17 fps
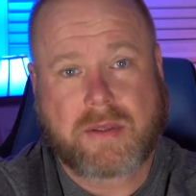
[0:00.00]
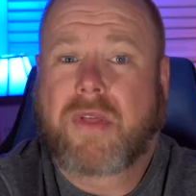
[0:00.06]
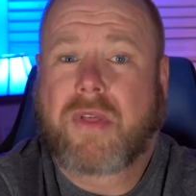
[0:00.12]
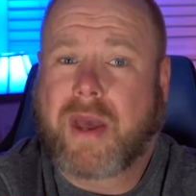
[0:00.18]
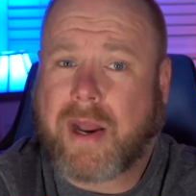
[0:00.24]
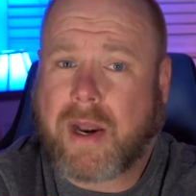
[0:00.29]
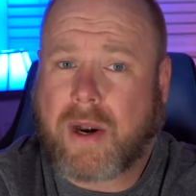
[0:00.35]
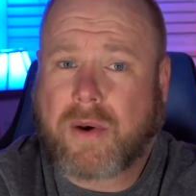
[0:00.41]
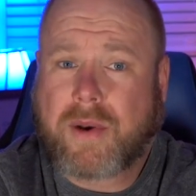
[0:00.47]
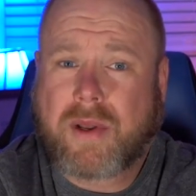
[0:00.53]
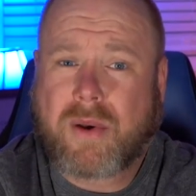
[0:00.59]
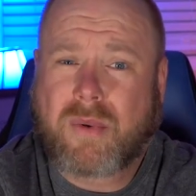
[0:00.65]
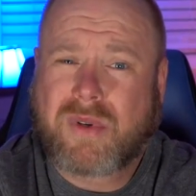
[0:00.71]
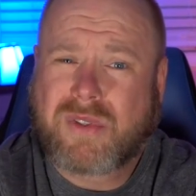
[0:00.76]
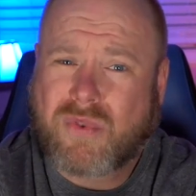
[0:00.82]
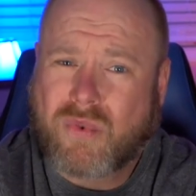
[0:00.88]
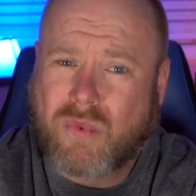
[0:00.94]
The area
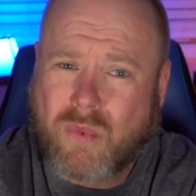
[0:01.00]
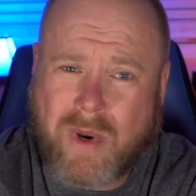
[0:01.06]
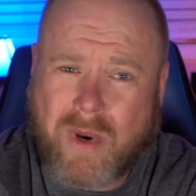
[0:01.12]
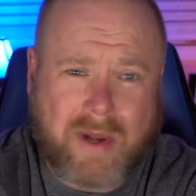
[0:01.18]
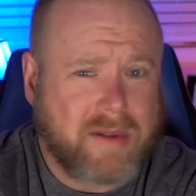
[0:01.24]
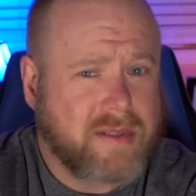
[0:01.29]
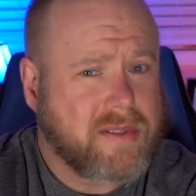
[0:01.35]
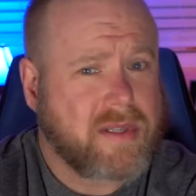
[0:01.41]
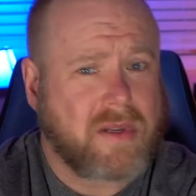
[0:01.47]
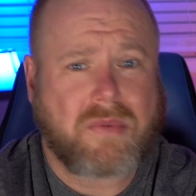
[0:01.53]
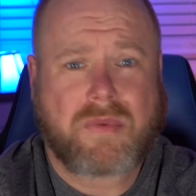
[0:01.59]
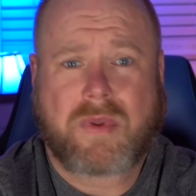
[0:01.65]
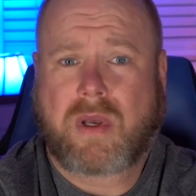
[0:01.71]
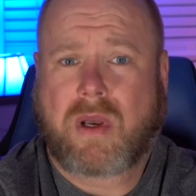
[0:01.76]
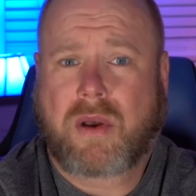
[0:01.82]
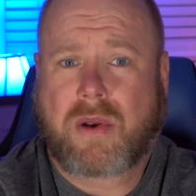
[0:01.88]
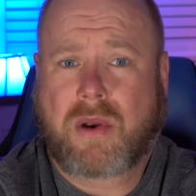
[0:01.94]
was
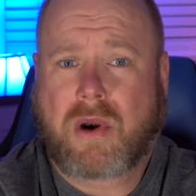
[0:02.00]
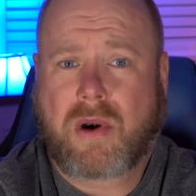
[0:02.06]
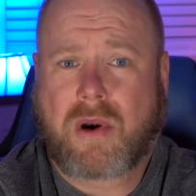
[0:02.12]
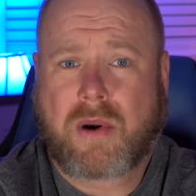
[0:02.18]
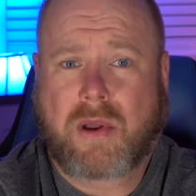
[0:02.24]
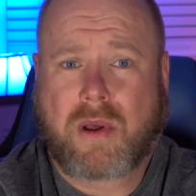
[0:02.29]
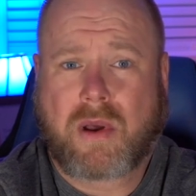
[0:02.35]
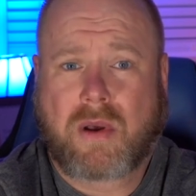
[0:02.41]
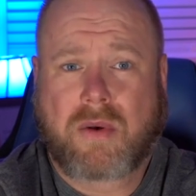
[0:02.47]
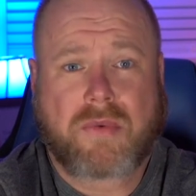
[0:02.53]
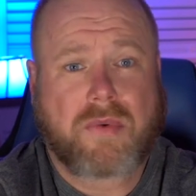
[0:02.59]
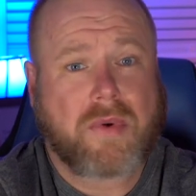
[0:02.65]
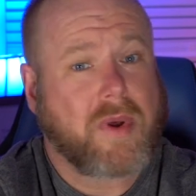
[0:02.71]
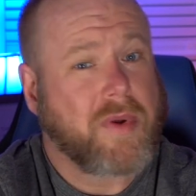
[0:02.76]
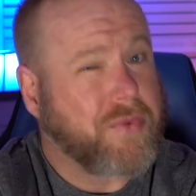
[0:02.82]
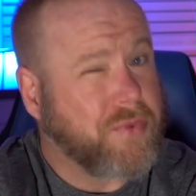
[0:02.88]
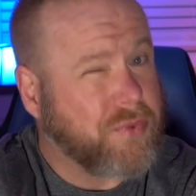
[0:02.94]
relatively unheard of
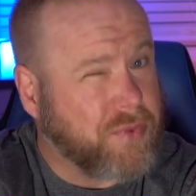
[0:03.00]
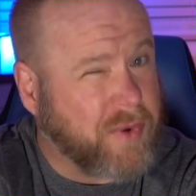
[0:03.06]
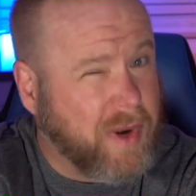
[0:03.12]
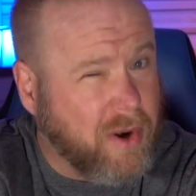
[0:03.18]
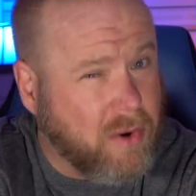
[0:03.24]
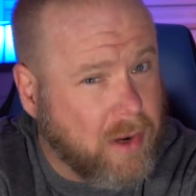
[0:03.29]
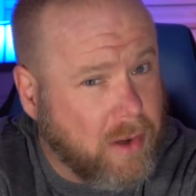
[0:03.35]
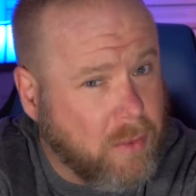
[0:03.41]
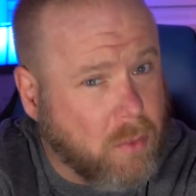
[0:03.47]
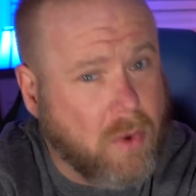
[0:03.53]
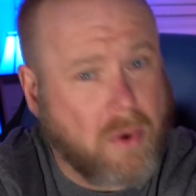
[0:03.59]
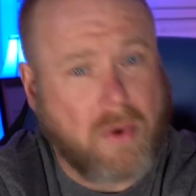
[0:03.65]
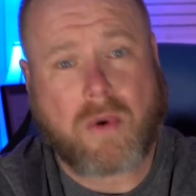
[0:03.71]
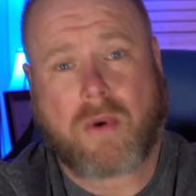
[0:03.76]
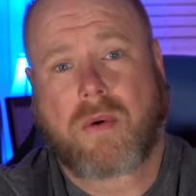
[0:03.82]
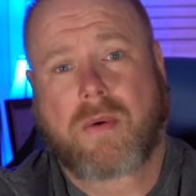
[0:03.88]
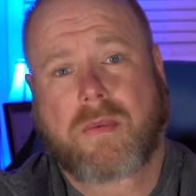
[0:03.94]
very
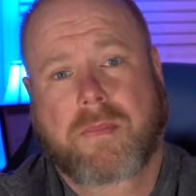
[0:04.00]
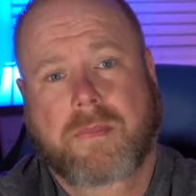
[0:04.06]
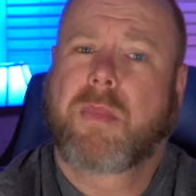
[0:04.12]
rural,